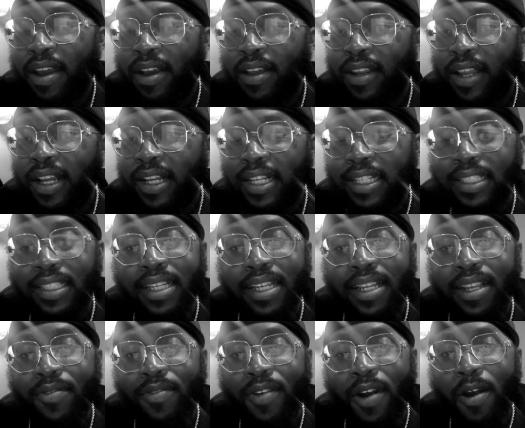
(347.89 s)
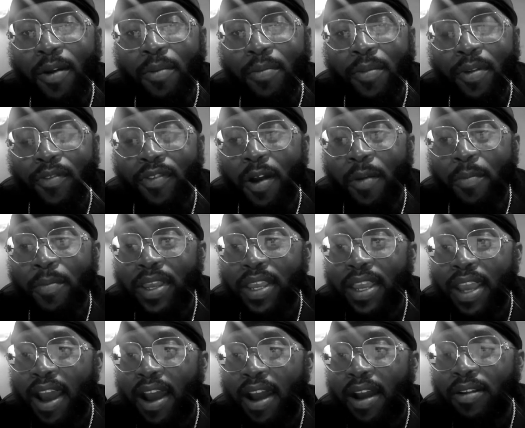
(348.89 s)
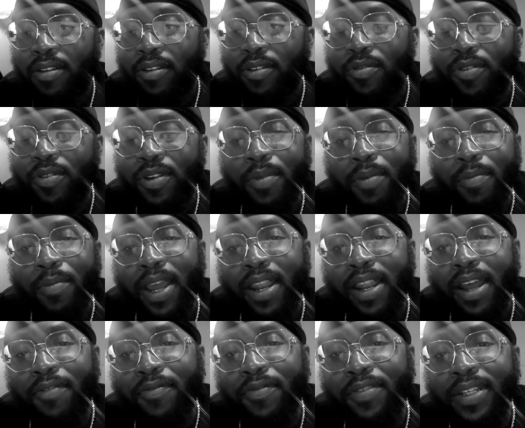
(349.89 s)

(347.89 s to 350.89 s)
like I said, if I'm in y'all equipment, man, I